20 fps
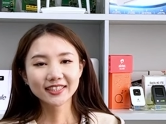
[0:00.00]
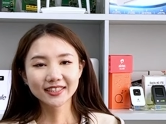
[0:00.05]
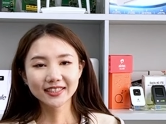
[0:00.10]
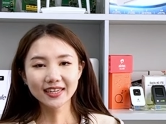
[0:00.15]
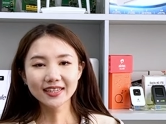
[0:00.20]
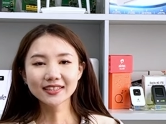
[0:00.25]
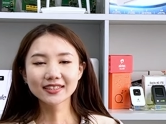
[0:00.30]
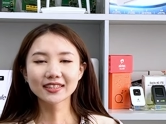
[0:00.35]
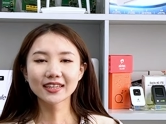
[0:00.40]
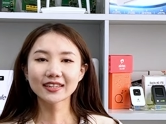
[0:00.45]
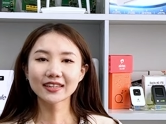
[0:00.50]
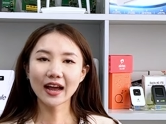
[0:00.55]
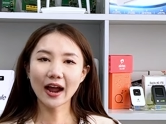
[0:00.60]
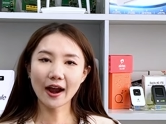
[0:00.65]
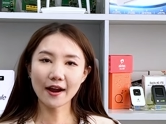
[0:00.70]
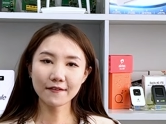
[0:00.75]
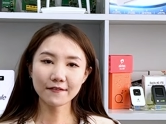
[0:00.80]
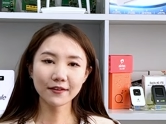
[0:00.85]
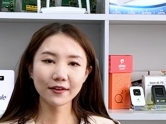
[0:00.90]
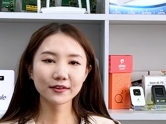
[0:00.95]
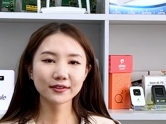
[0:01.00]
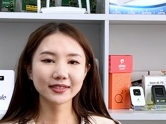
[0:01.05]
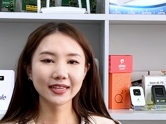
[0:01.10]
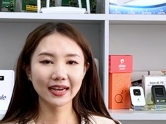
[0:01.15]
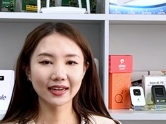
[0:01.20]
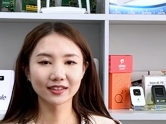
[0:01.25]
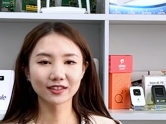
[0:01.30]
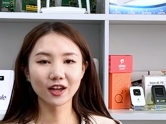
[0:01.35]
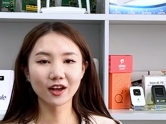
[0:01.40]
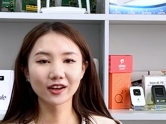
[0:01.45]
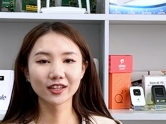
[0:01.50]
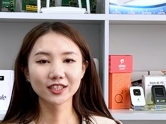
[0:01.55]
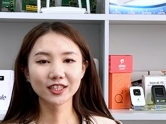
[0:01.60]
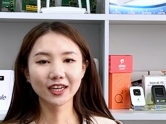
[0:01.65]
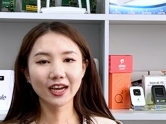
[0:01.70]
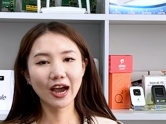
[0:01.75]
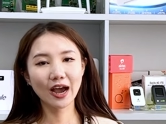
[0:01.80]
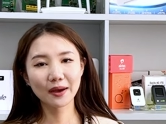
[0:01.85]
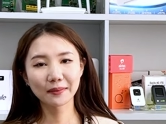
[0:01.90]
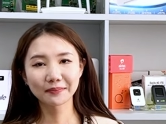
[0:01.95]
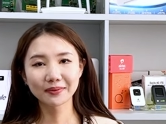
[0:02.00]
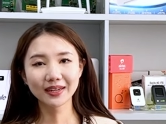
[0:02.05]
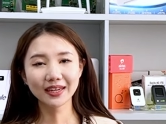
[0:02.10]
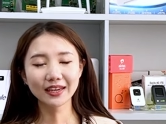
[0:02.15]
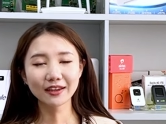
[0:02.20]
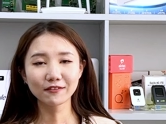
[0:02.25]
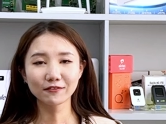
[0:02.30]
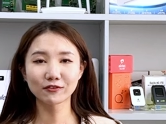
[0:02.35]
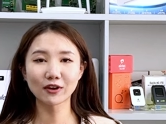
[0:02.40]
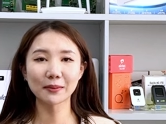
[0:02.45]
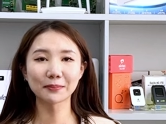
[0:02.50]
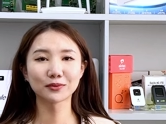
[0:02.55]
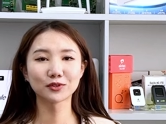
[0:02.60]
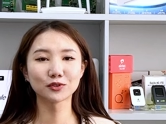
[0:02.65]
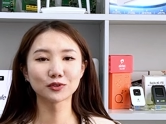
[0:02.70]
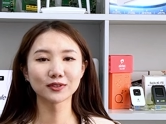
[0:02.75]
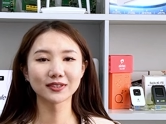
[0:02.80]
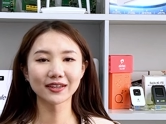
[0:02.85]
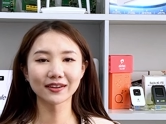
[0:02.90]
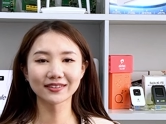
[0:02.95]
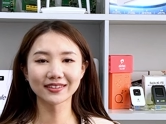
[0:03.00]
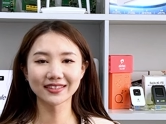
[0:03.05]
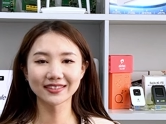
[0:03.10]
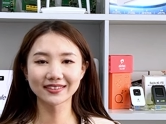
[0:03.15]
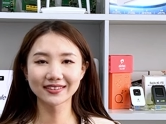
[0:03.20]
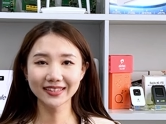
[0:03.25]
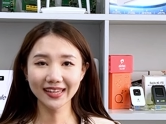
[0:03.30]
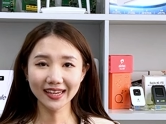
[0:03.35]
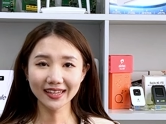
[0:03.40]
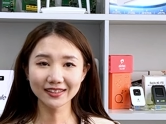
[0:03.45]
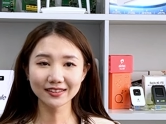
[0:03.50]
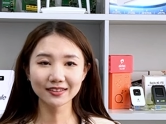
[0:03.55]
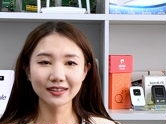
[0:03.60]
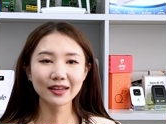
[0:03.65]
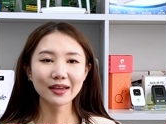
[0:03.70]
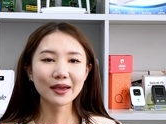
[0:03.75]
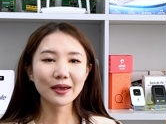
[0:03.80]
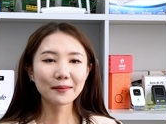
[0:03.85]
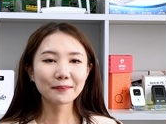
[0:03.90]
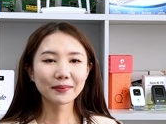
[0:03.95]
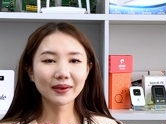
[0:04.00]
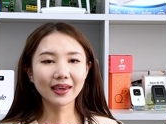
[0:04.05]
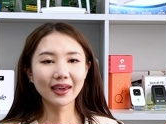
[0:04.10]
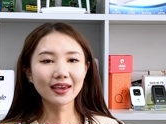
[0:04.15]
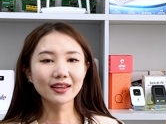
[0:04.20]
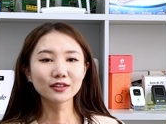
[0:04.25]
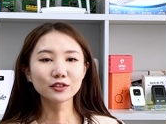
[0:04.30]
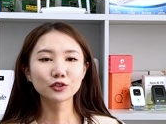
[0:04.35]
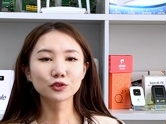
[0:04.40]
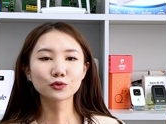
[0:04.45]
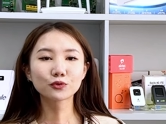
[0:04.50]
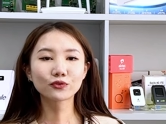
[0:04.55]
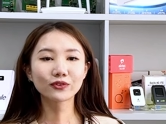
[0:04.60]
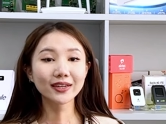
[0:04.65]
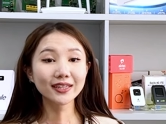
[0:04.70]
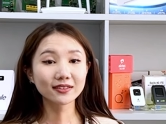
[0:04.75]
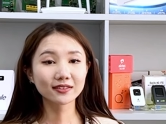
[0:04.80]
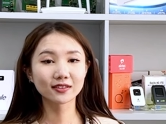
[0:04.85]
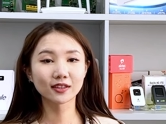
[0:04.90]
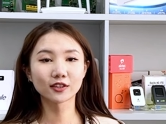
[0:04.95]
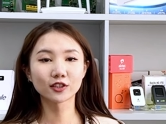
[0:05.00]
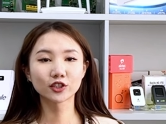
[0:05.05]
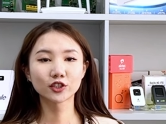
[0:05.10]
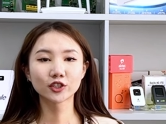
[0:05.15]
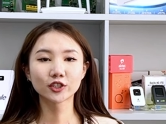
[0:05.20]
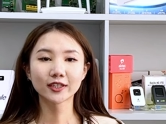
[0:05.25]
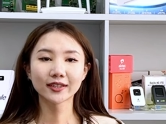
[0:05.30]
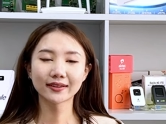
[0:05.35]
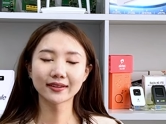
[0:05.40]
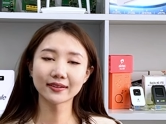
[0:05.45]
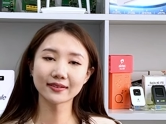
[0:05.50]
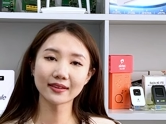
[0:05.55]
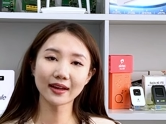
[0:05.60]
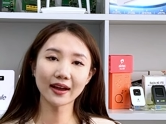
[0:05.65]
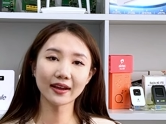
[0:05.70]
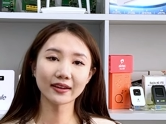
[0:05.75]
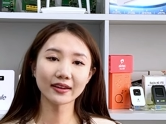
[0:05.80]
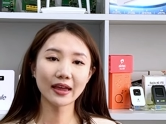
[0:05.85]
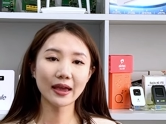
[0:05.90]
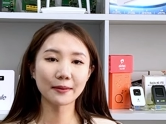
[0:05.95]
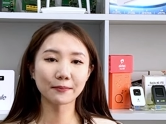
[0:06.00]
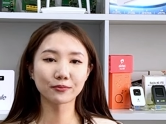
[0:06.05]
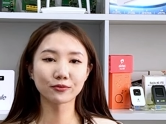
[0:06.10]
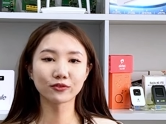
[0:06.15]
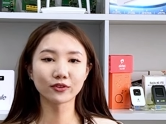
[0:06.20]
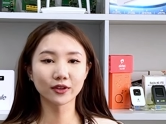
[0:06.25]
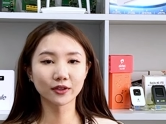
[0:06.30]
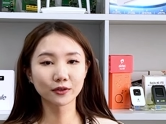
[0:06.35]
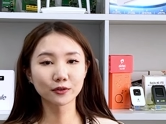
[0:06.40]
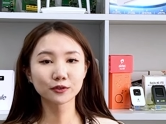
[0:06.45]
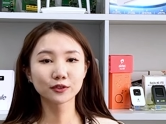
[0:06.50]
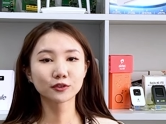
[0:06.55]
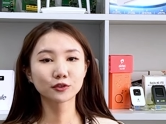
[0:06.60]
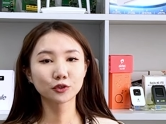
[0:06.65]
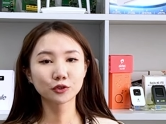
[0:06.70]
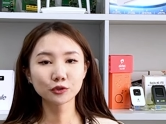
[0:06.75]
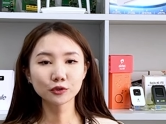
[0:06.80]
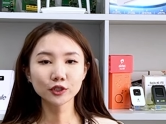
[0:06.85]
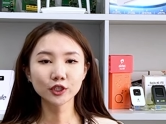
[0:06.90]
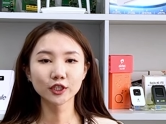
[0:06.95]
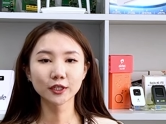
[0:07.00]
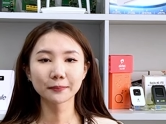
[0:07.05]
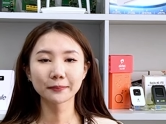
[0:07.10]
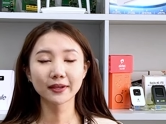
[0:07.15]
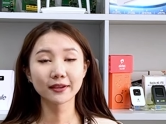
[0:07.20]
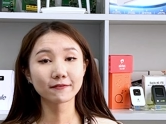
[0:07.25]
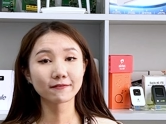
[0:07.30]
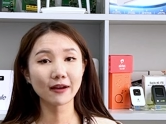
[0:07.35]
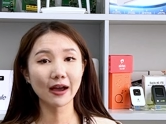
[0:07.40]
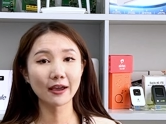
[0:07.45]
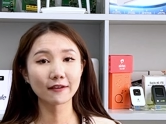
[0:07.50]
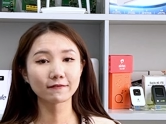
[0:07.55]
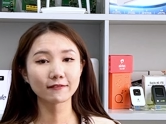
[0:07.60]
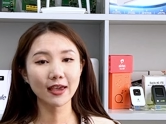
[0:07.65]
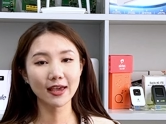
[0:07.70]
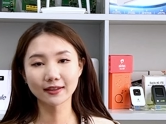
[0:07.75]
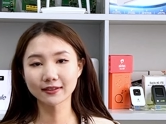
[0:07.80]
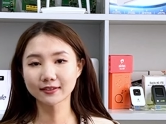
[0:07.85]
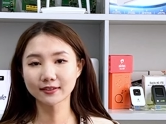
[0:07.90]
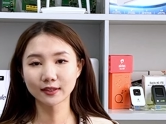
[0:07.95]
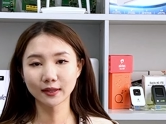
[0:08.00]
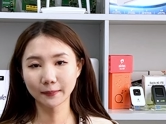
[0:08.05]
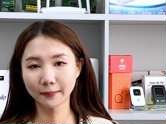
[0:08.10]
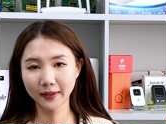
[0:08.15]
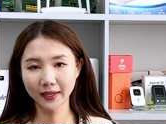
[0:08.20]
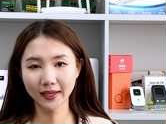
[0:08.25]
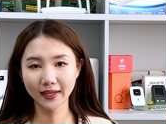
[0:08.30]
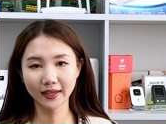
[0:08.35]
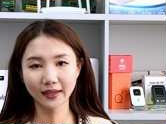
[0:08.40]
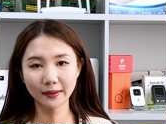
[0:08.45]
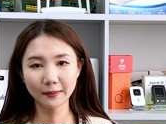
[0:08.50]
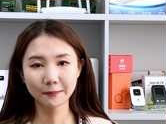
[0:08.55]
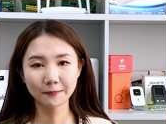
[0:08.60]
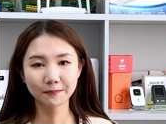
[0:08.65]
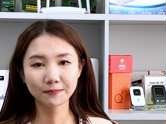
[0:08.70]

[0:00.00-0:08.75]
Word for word: Shenzhen Harvilon Technology Company from two thousand six began to research, design, and produce two G MiFi and C B E.